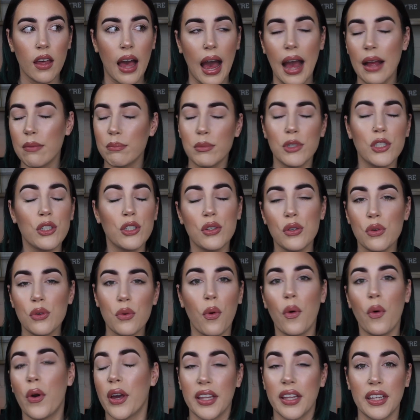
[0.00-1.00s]
I'm just
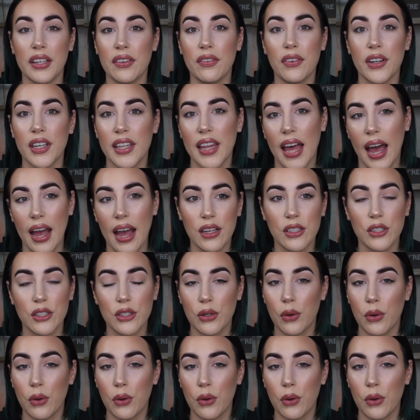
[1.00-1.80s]
too oily for that.